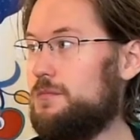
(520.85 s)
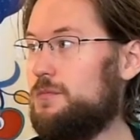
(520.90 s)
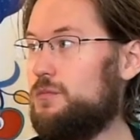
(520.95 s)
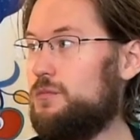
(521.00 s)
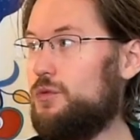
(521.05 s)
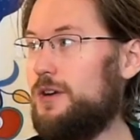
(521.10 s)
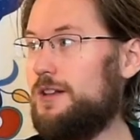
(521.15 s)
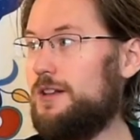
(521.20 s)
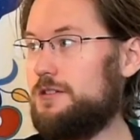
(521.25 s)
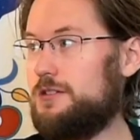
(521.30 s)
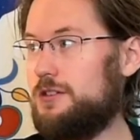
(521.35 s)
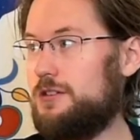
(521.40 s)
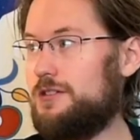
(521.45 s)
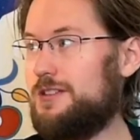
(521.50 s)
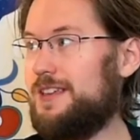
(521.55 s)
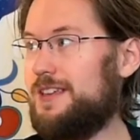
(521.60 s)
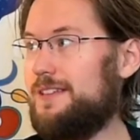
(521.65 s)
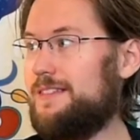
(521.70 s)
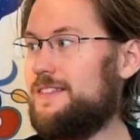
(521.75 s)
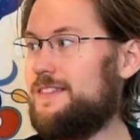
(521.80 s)
well
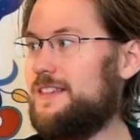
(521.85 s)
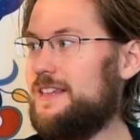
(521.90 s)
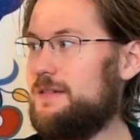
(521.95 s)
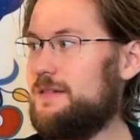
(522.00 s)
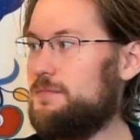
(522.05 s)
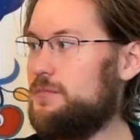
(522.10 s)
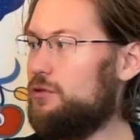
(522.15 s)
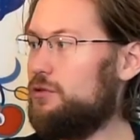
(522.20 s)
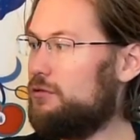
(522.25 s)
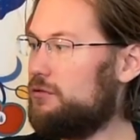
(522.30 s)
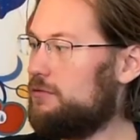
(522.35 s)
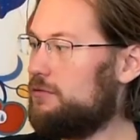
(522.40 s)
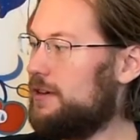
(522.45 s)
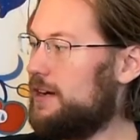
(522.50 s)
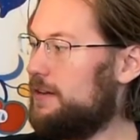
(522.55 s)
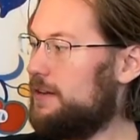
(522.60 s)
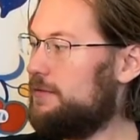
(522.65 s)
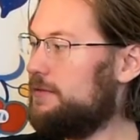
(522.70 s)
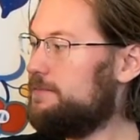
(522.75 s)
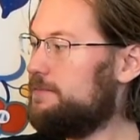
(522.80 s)
just get the motor
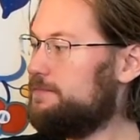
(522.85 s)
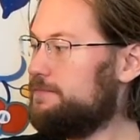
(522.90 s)
drive.